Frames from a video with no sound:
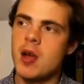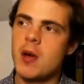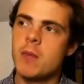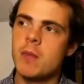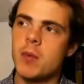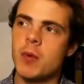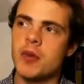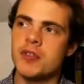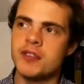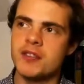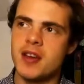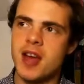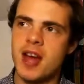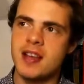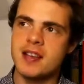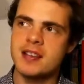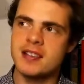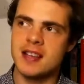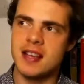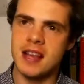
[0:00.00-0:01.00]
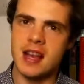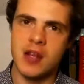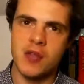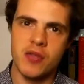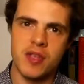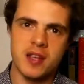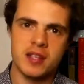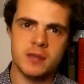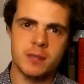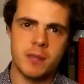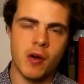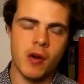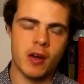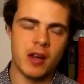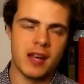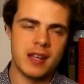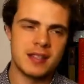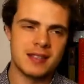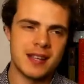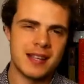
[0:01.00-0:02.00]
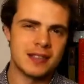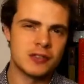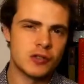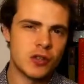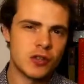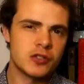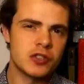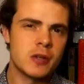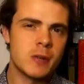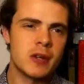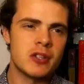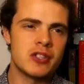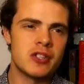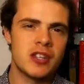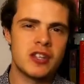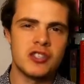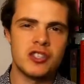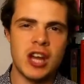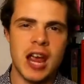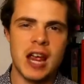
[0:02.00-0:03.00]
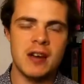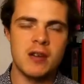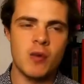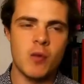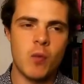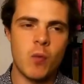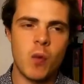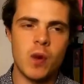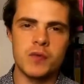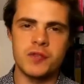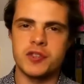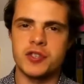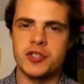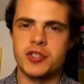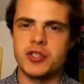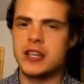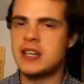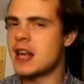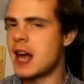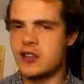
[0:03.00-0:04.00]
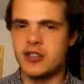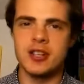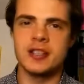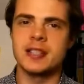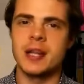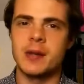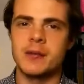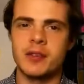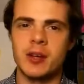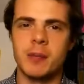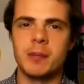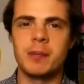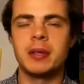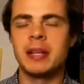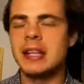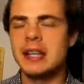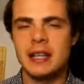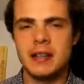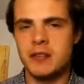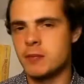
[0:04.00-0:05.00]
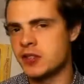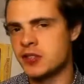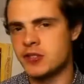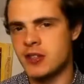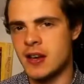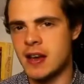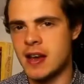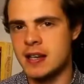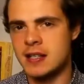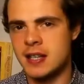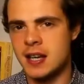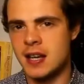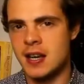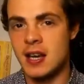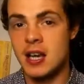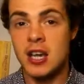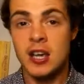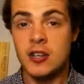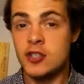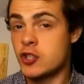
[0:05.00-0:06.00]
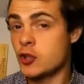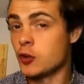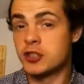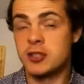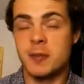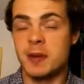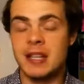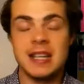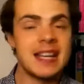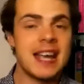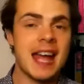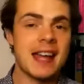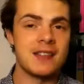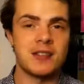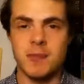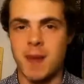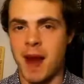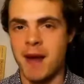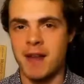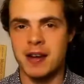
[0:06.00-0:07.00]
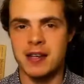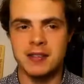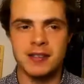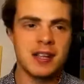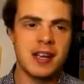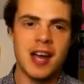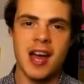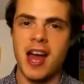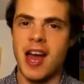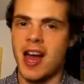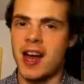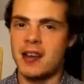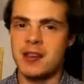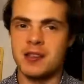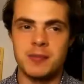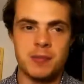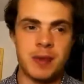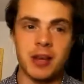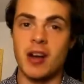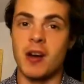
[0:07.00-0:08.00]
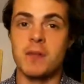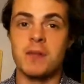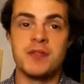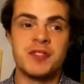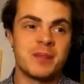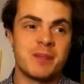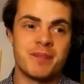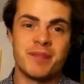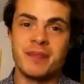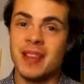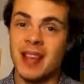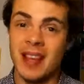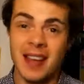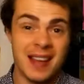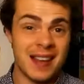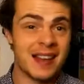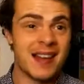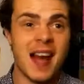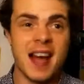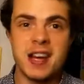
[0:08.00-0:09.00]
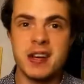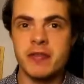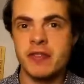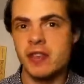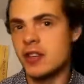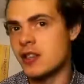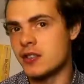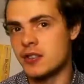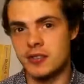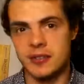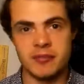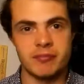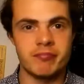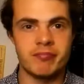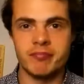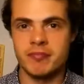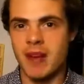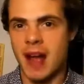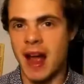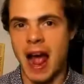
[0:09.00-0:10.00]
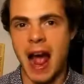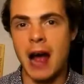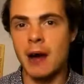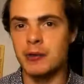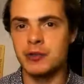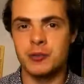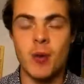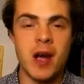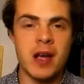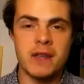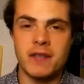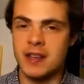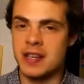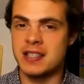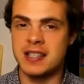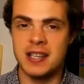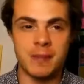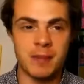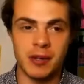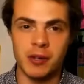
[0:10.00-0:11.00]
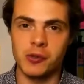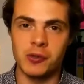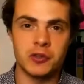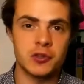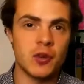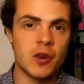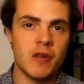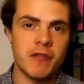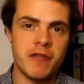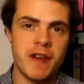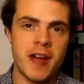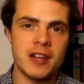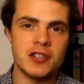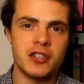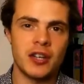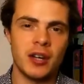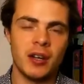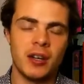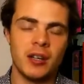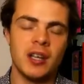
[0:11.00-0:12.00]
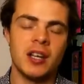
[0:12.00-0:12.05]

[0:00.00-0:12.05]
What's nice in this book is that it's not so much that Jane wants to detach herself completely from society. She ultimately gets married and becomes kind of a housewife in a typical sort of fashion.